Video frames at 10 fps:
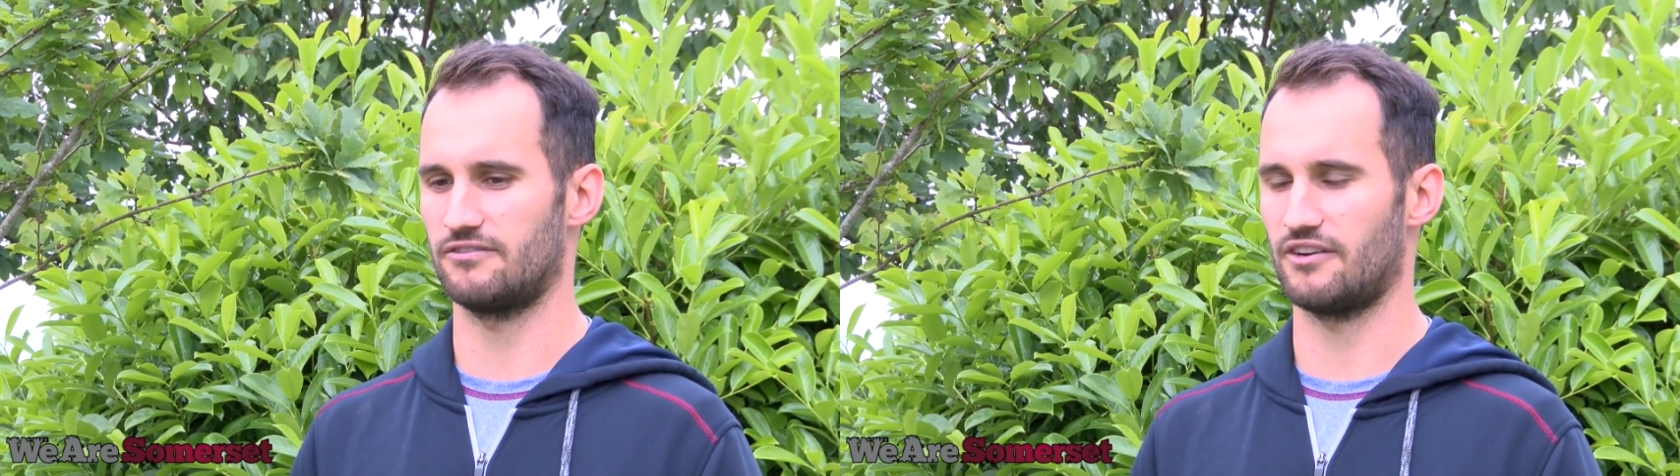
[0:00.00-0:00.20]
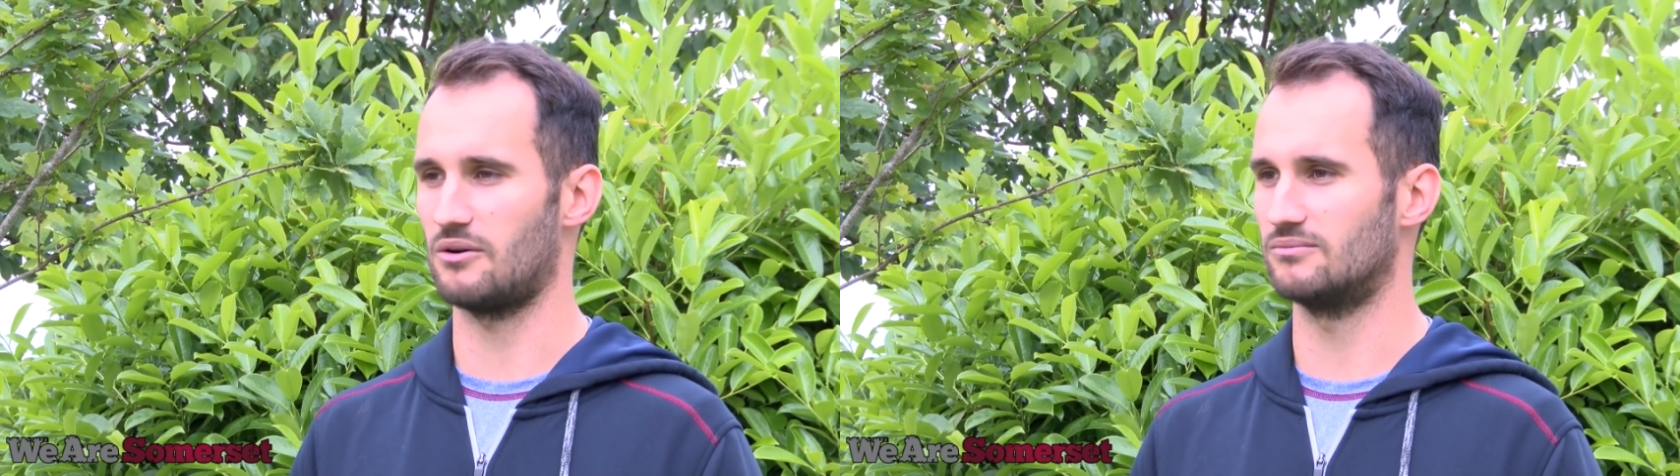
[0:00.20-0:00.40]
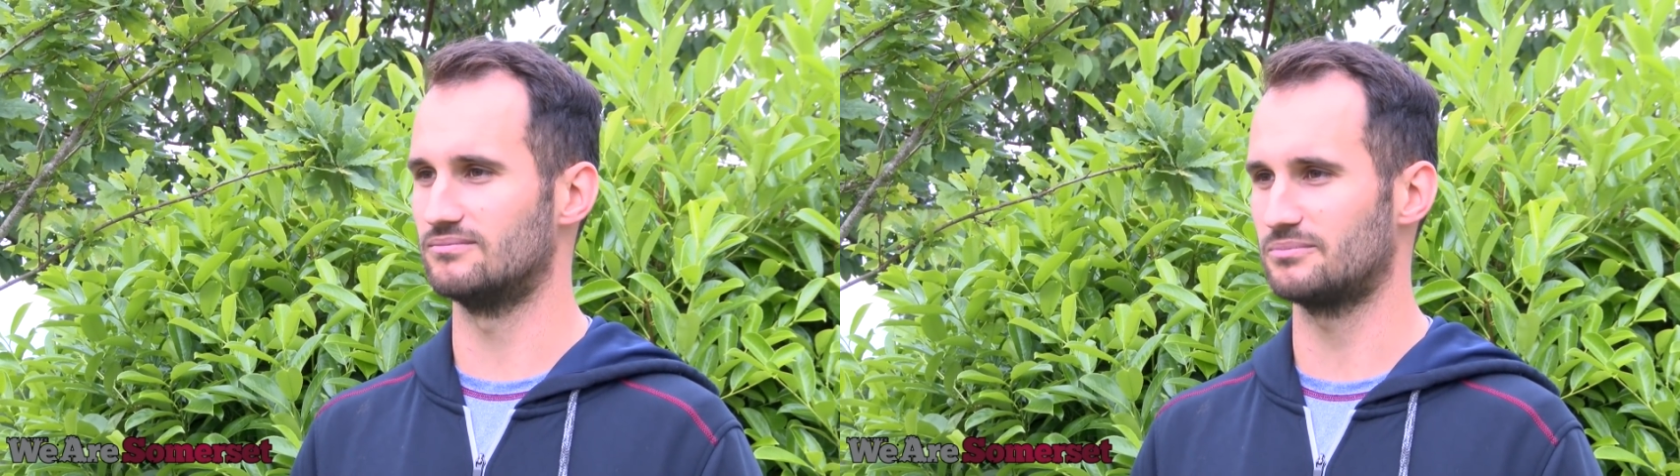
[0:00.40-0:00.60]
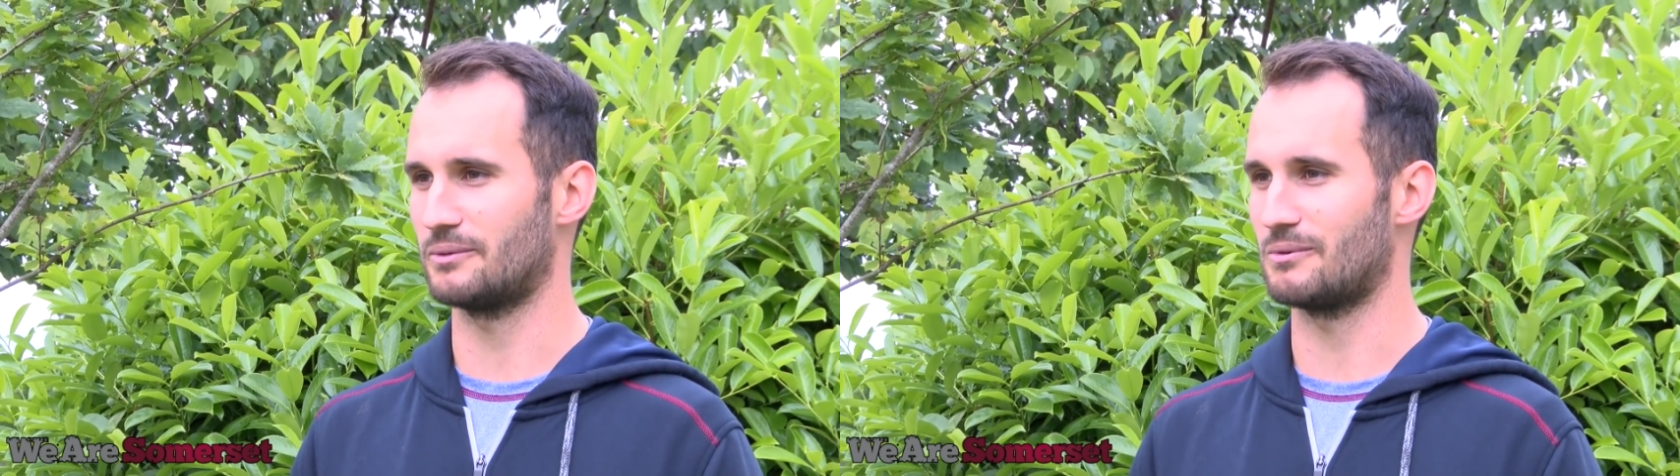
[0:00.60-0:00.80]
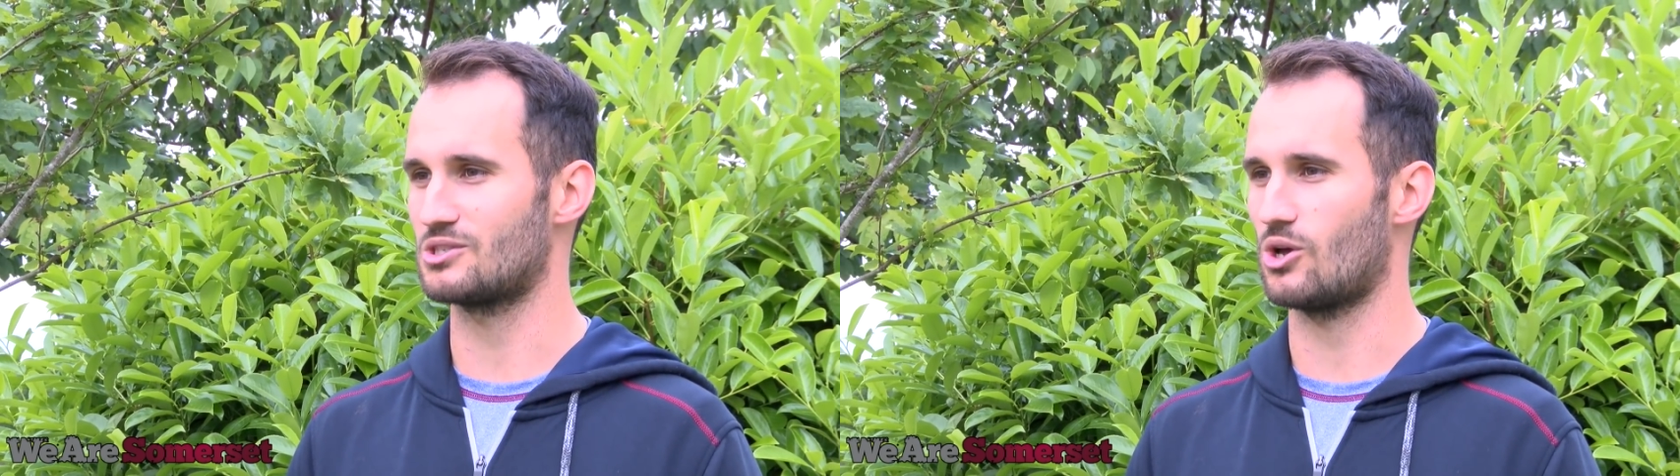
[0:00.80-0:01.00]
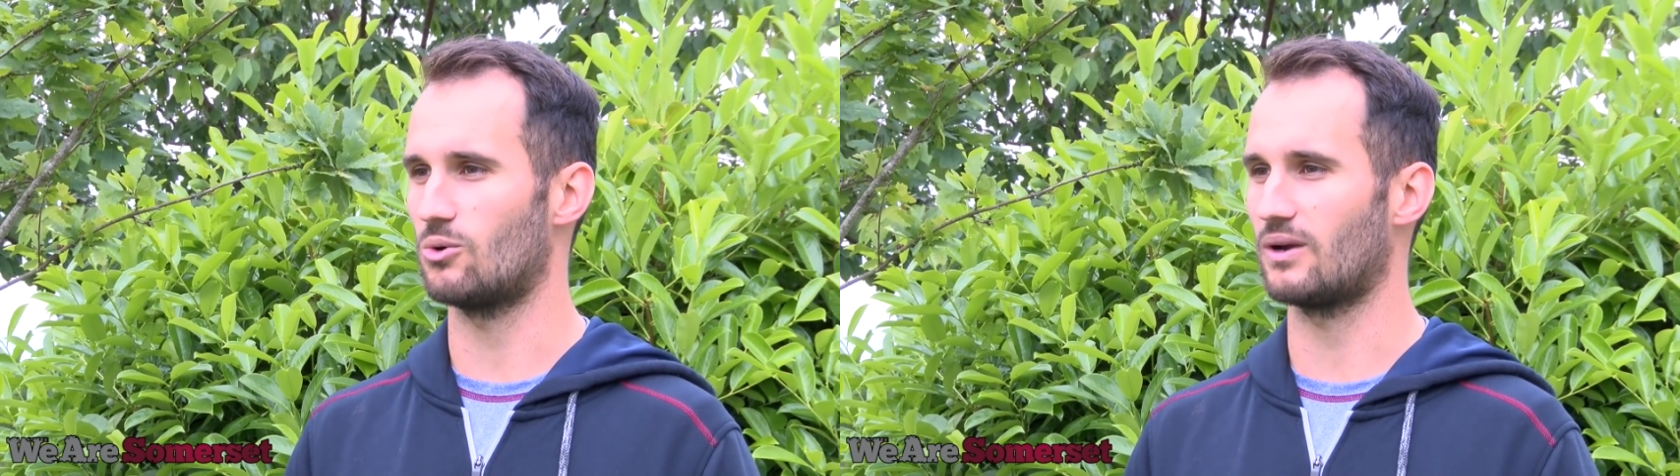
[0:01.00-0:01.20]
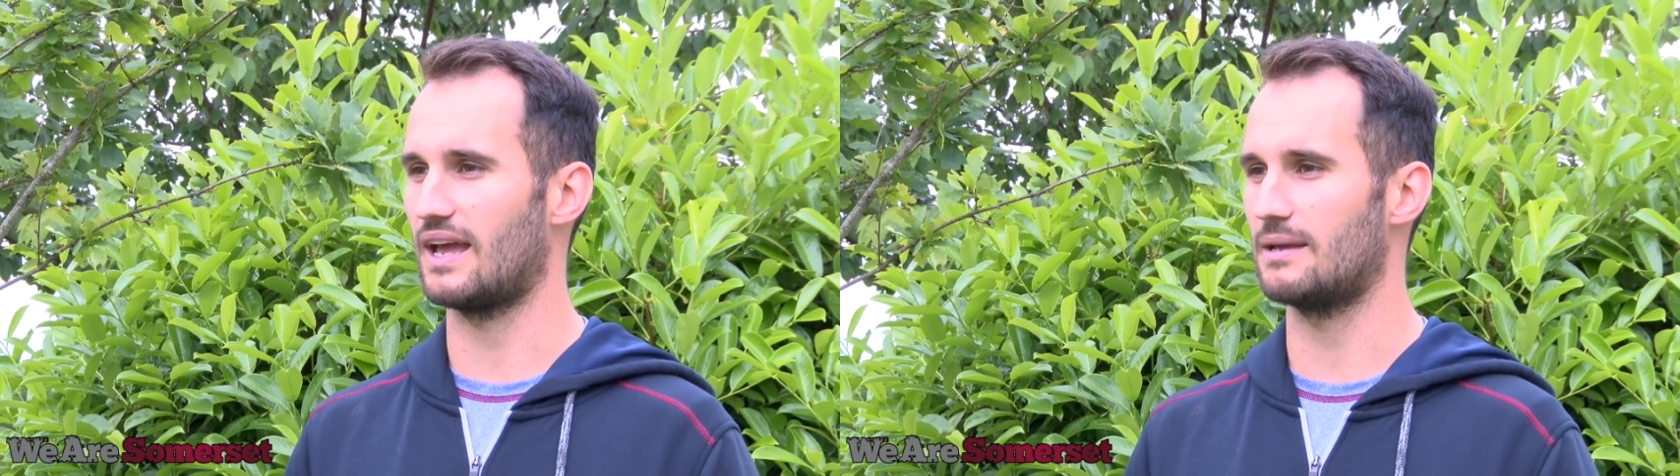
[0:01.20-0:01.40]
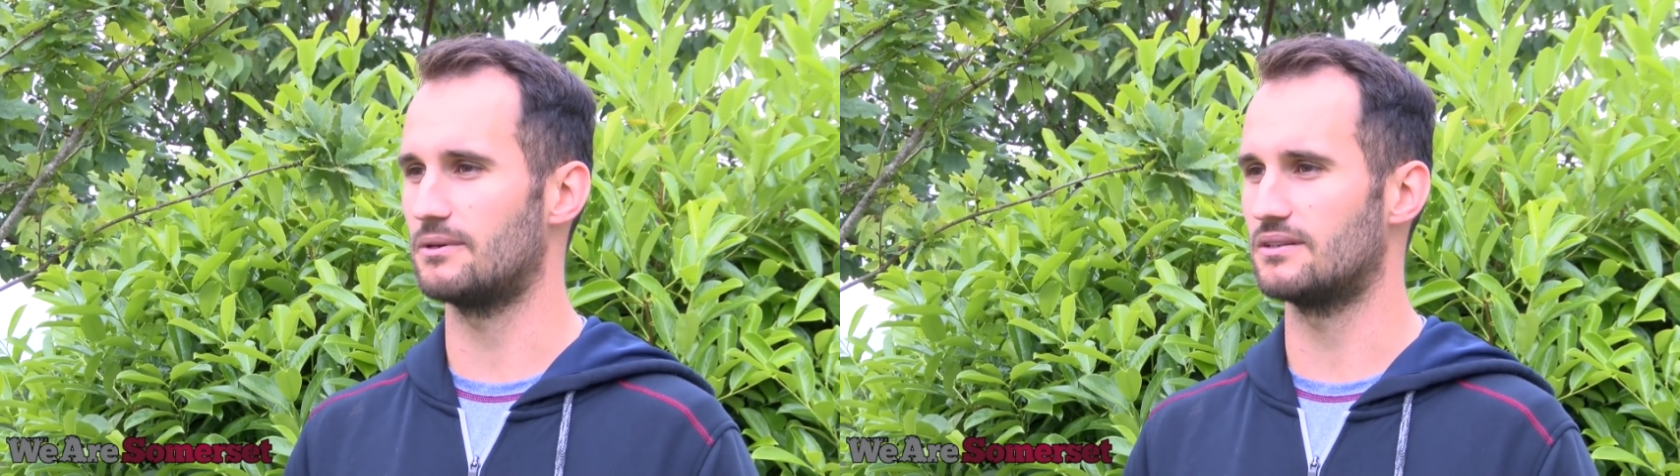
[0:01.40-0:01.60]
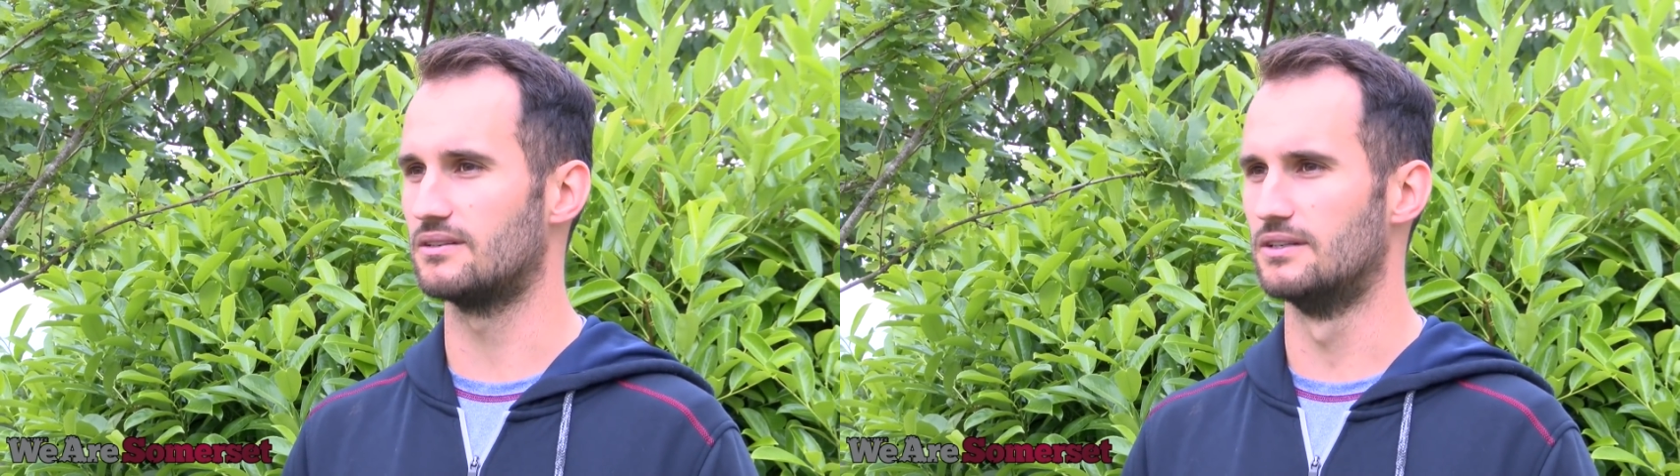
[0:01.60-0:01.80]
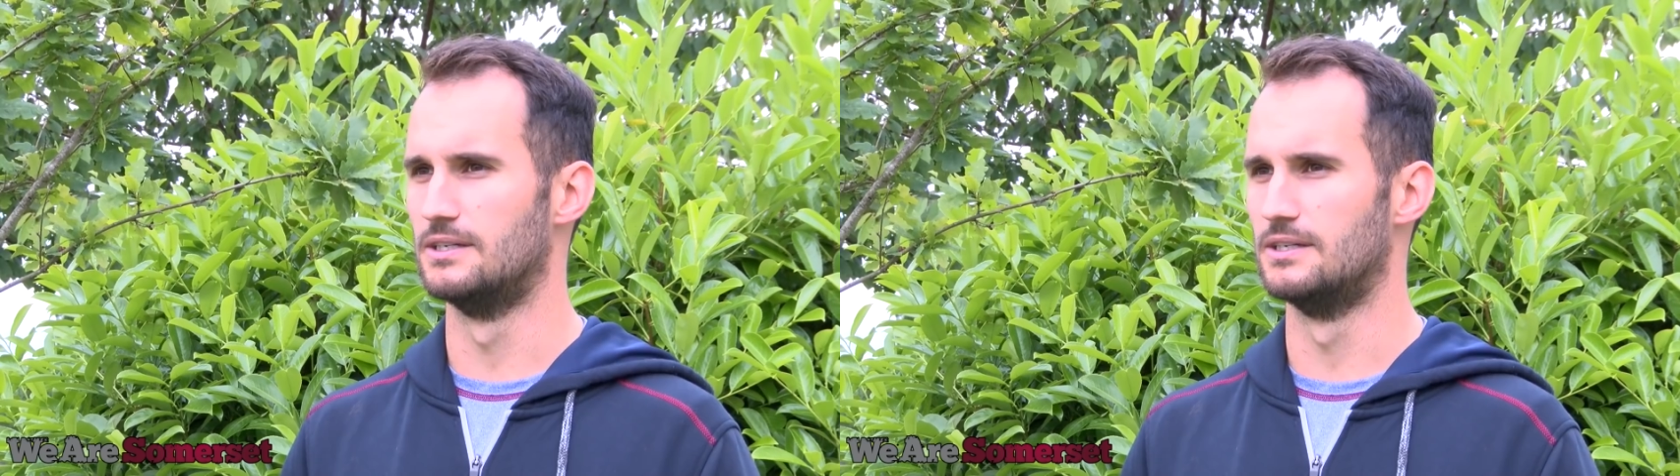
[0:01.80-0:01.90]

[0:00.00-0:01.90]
throughout pretty much the whole game, and